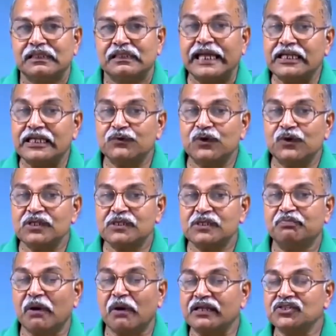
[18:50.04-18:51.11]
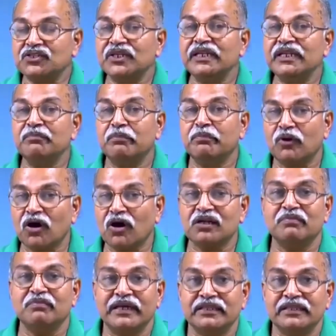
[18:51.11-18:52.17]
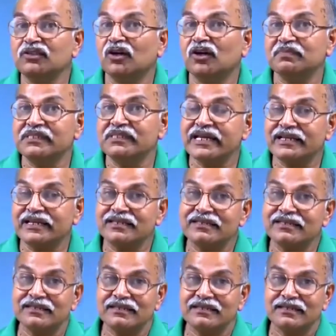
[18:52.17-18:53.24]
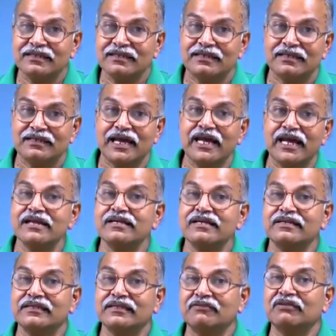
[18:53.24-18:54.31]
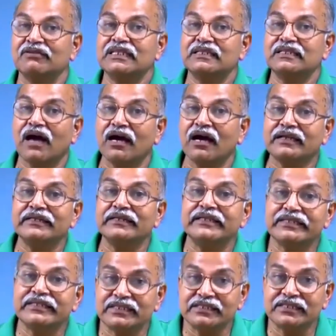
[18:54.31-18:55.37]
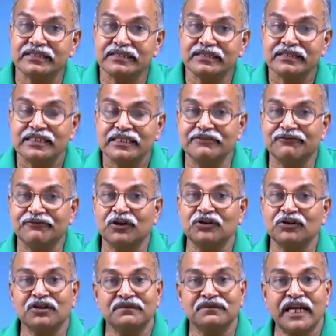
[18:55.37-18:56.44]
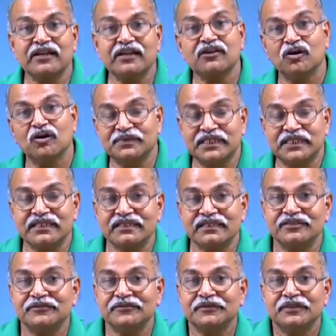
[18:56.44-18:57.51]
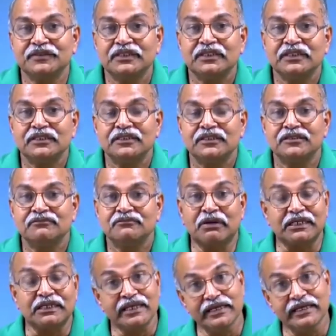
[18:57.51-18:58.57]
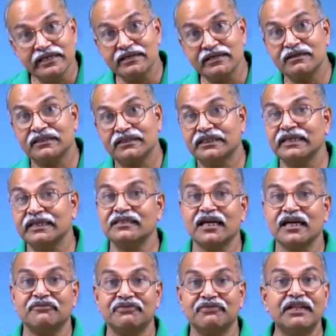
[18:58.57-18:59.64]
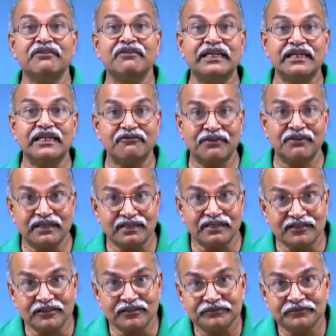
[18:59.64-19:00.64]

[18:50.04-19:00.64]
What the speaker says: light was partially blocked by the object and there was a darkness in front of that object. But here the things are very, very different.